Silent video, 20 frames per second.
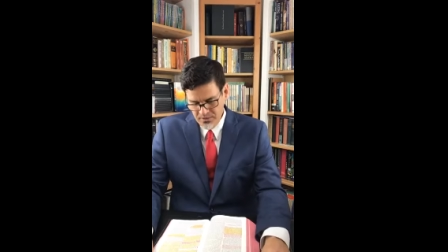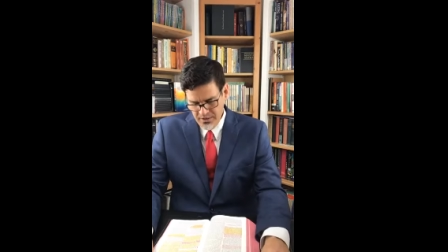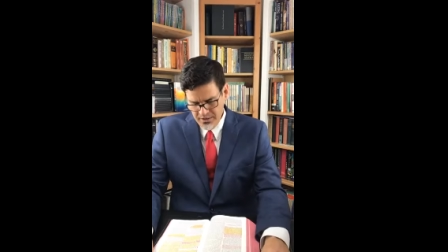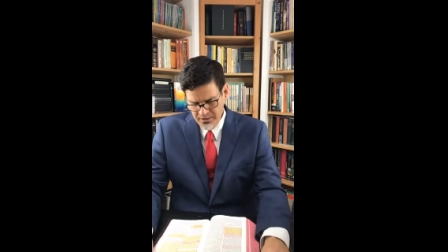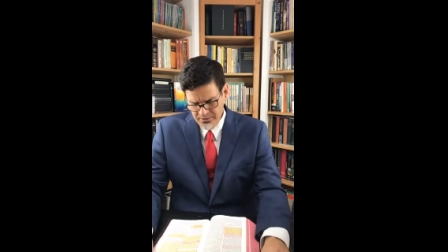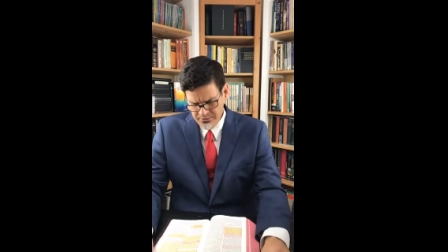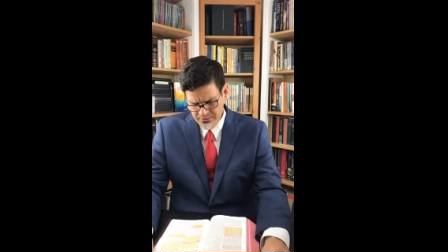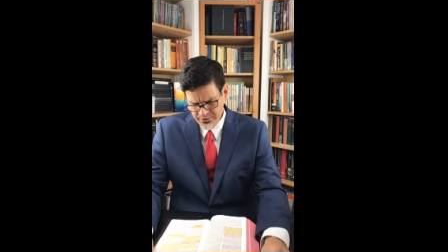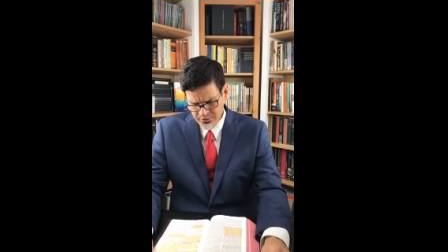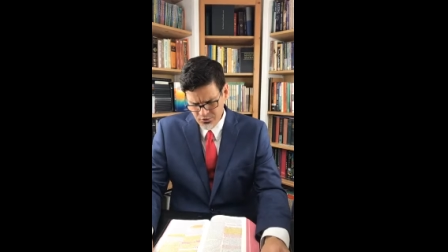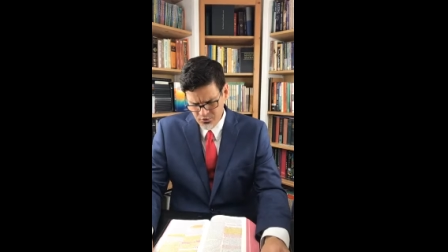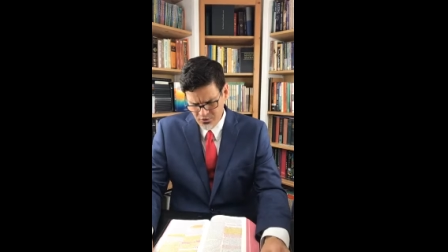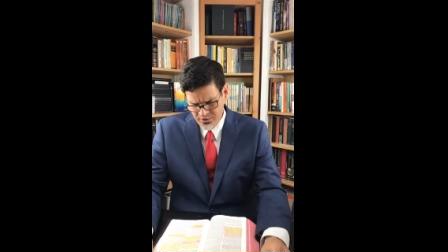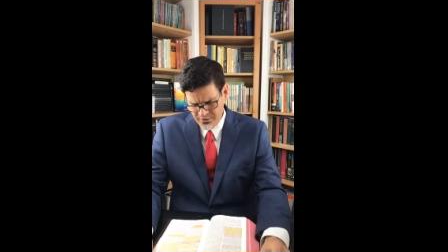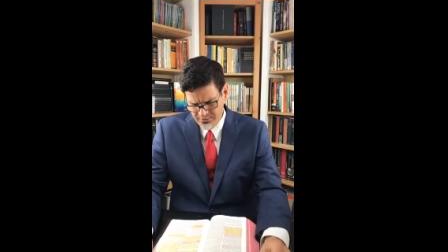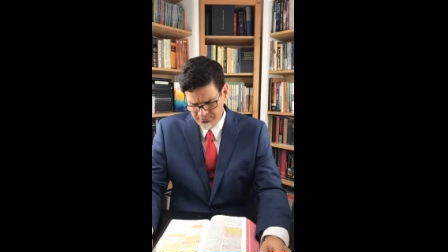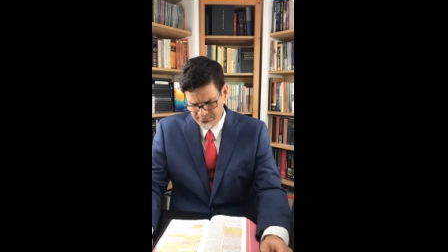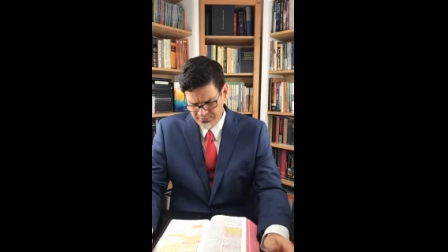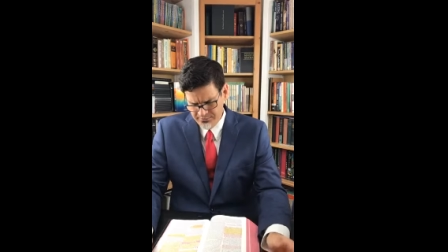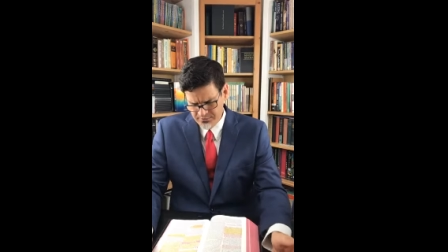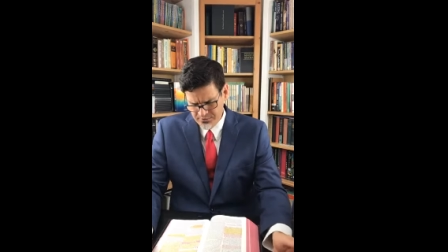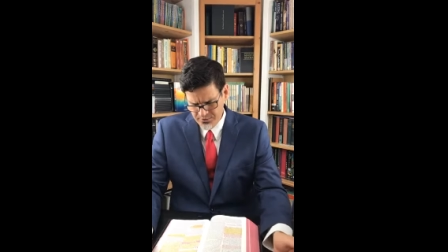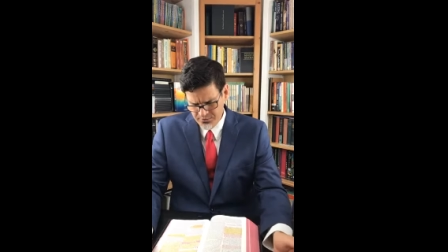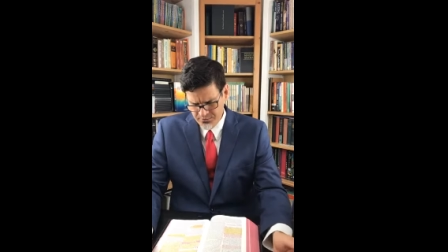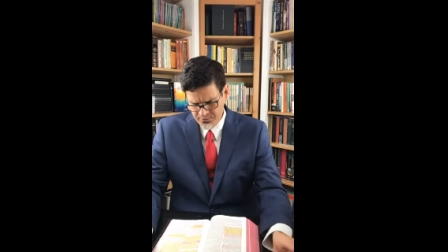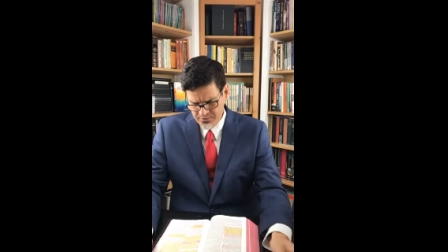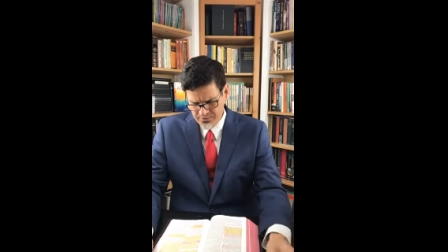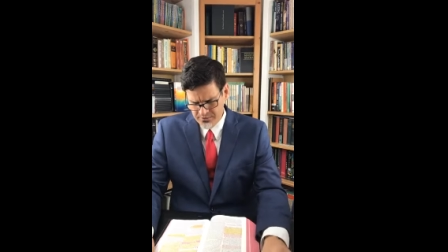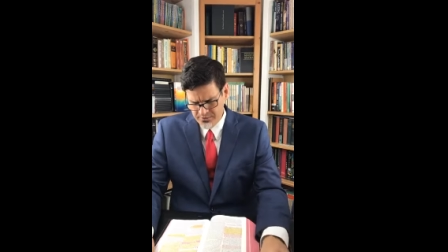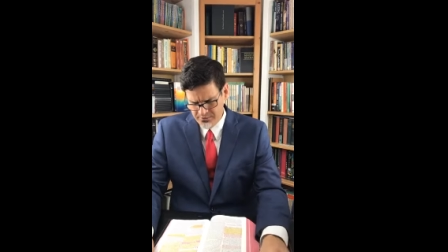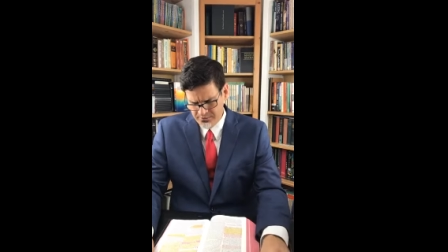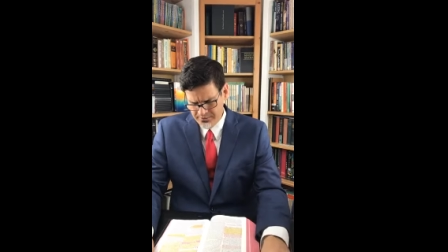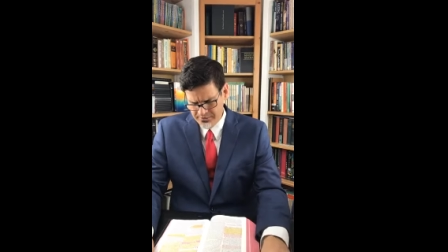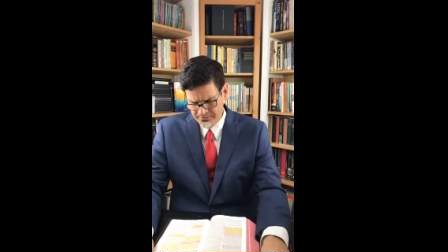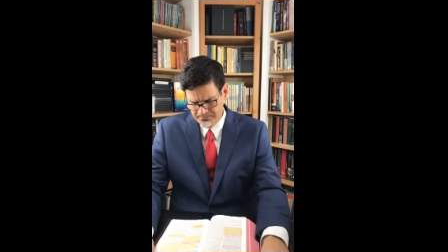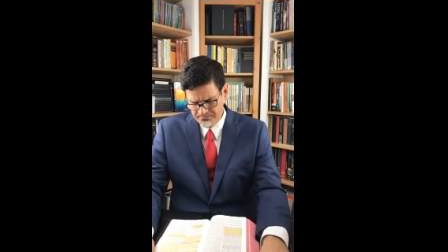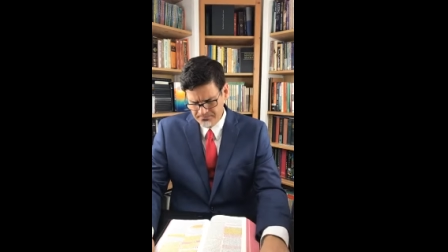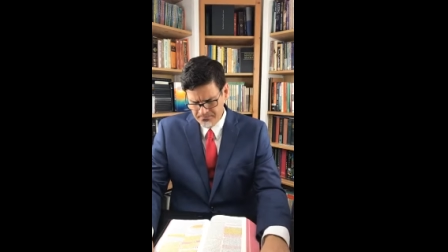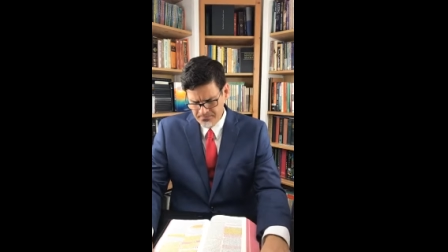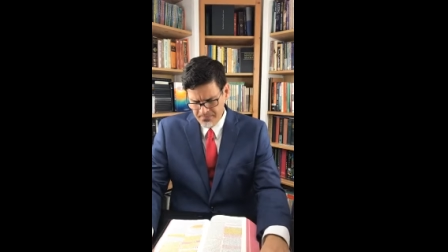Hebrews 12, 2 and 3.
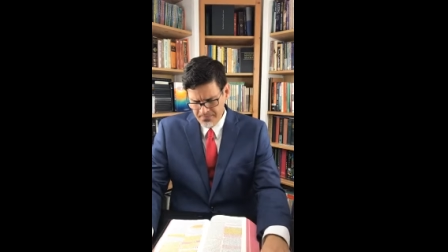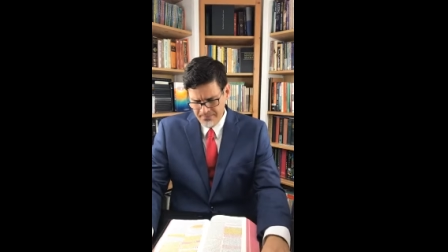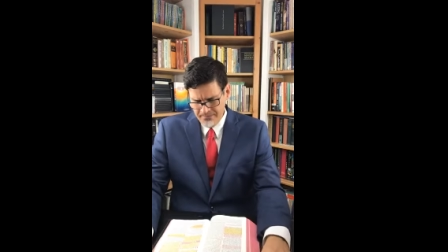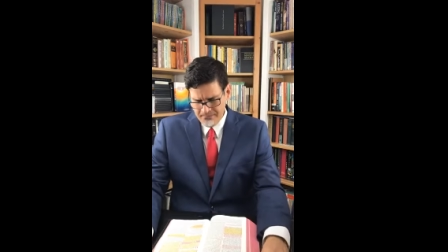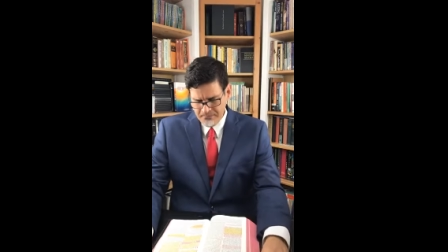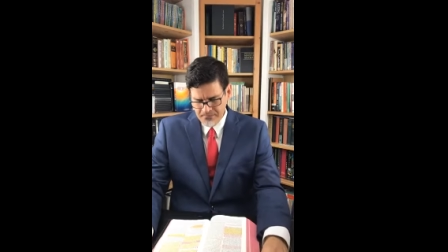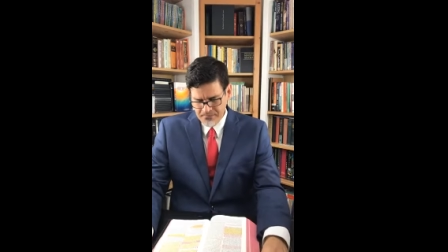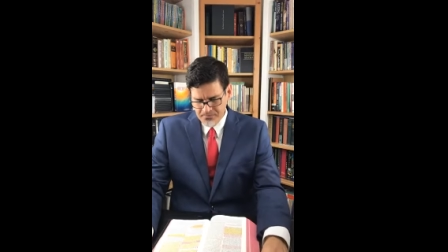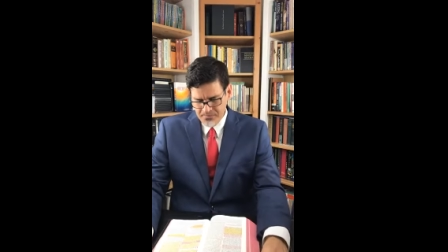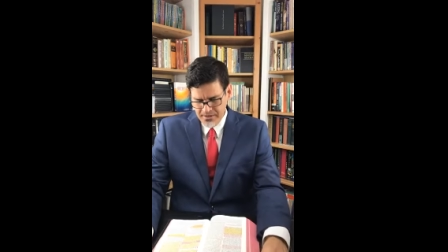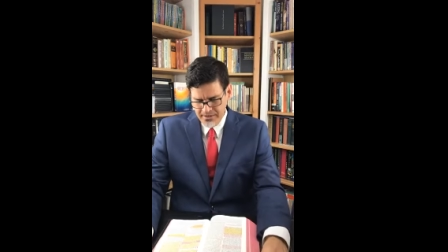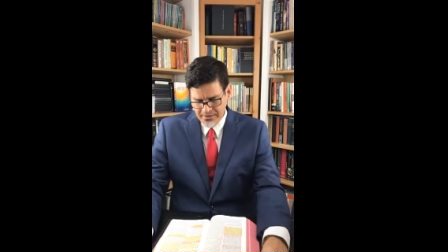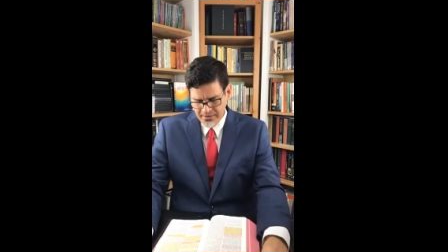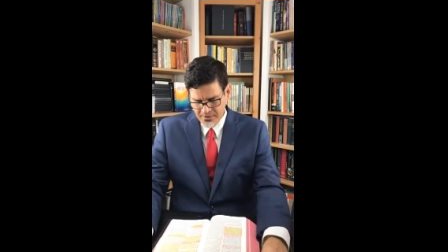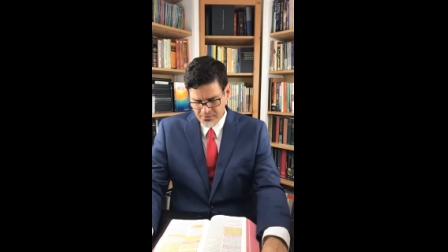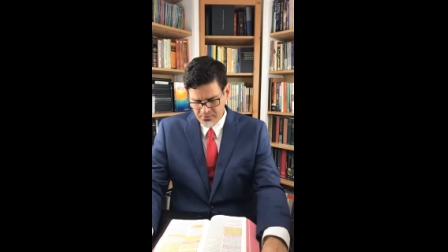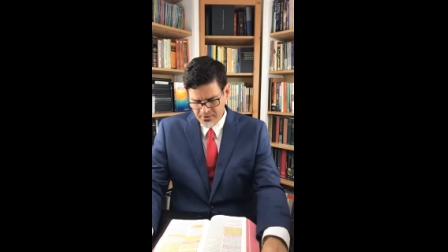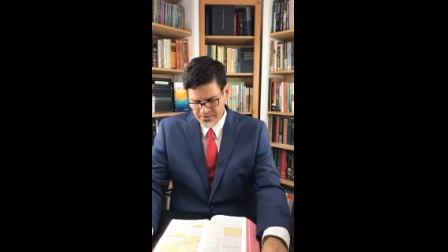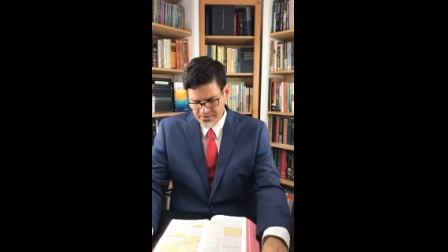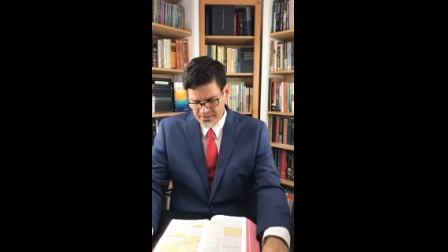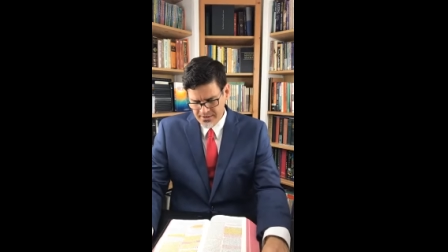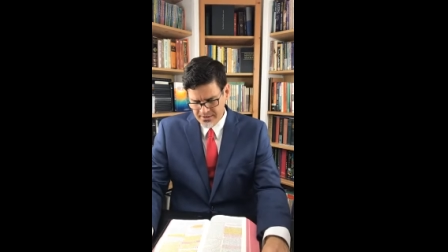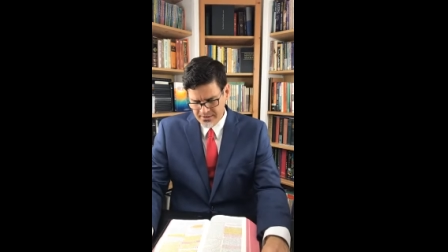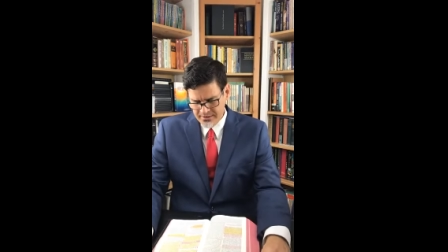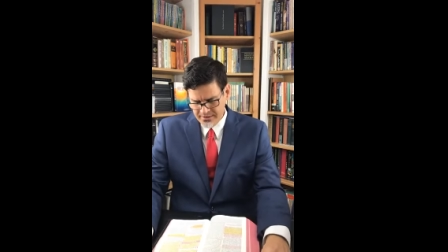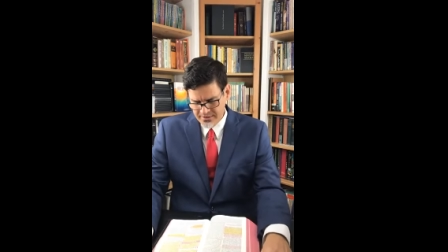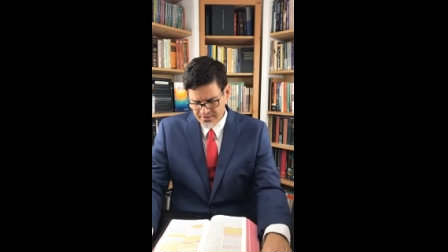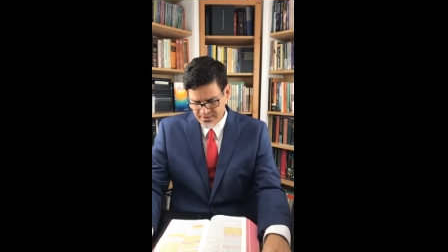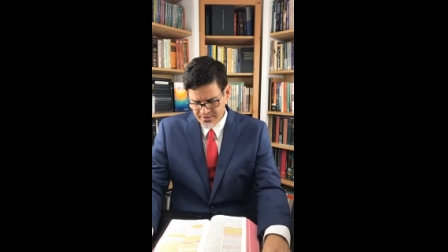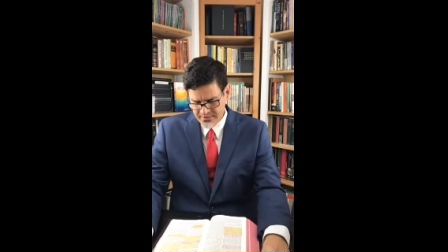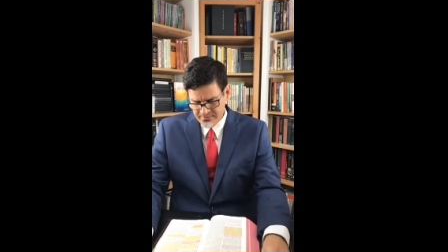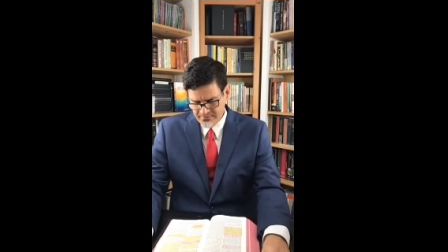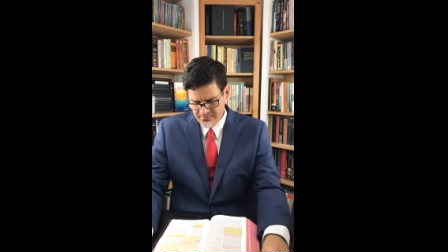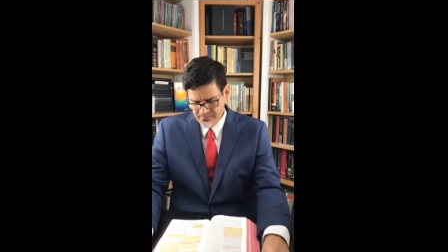And it reads like this